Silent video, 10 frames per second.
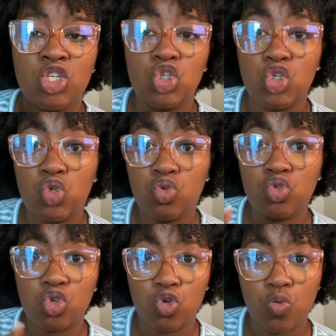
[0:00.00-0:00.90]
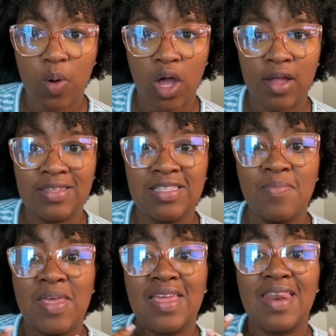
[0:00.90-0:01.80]
use coupons to
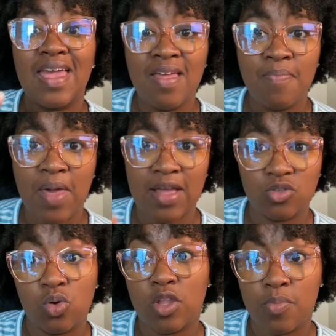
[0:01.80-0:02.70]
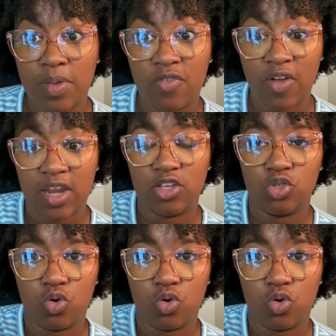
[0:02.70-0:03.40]
make an impact on their big financial